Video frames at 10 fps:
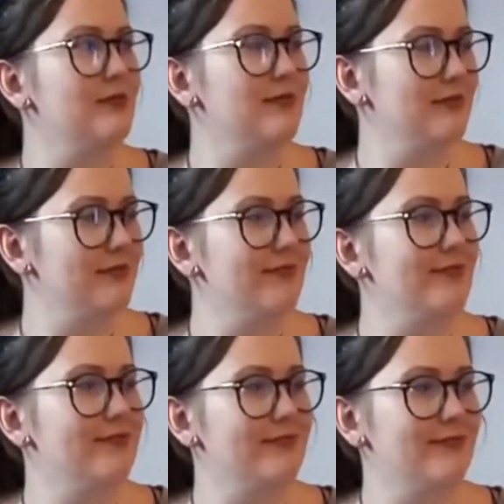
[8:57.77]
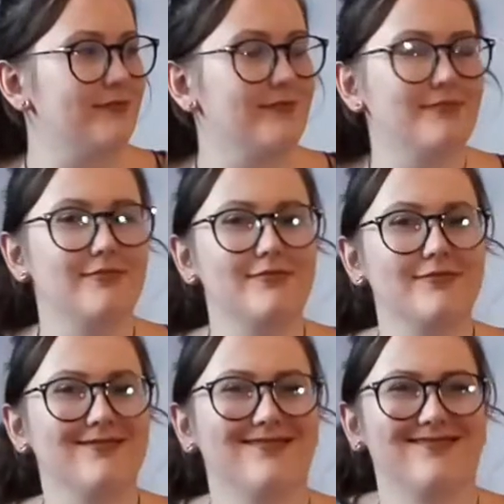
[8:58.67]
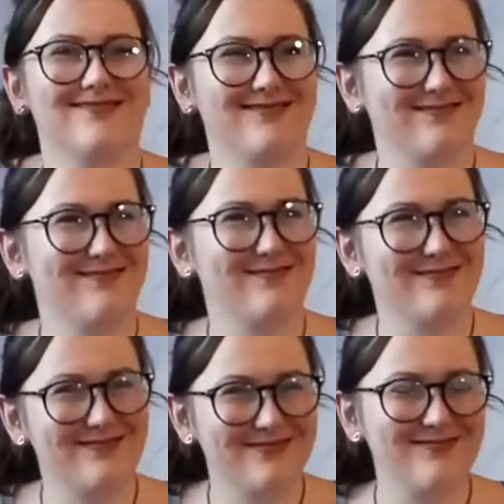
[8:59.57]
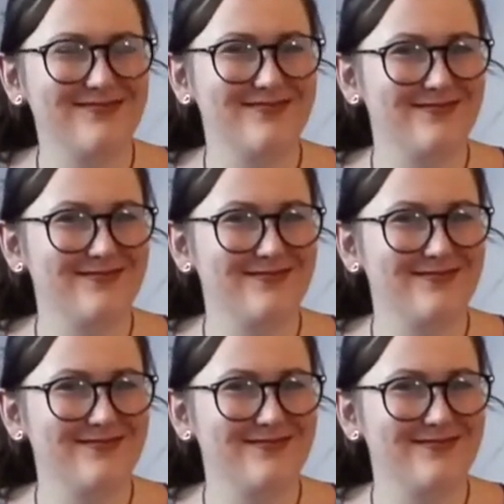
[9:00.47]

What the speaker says: The person shown says nothing.